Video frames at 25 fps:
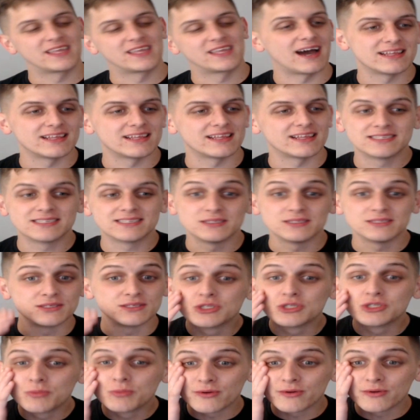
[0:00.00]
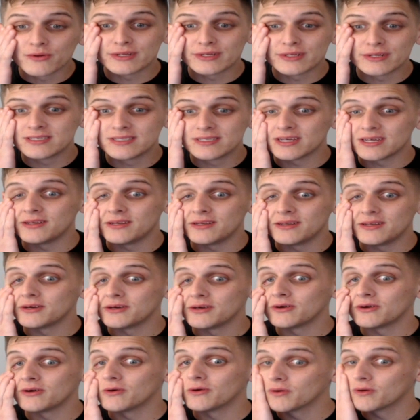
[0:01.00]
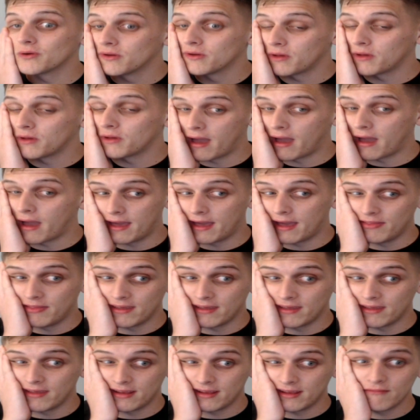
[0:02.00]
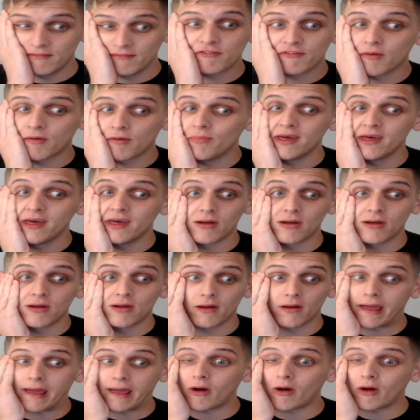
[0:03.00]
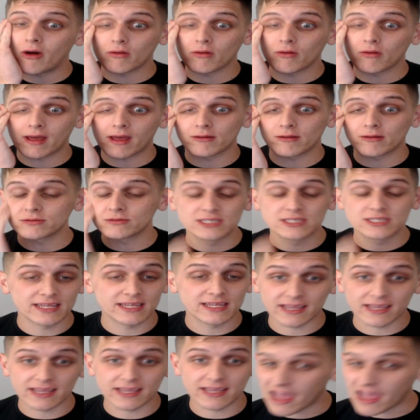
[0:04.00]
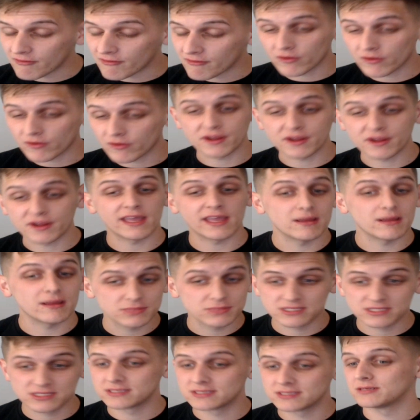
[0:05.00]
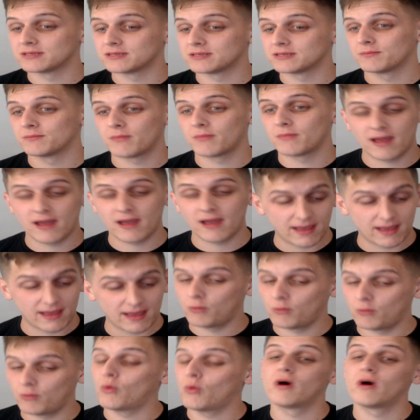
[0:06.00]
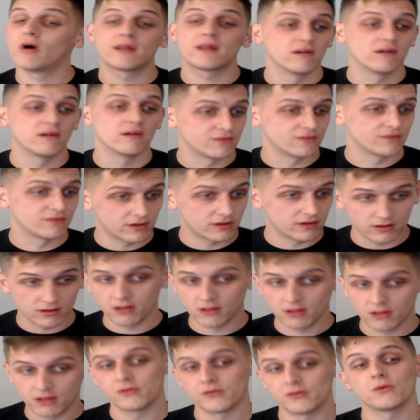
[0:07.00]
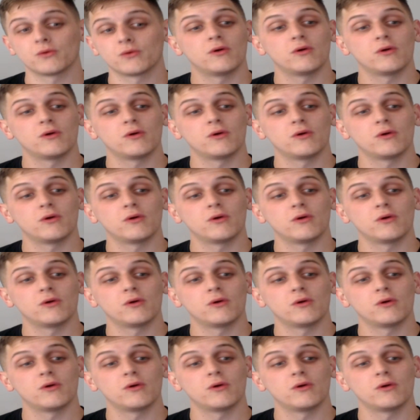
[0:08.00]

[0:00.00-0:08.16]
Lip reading: Got into the Super Nintendo, and then from then on out, I was getting every game system, one after another.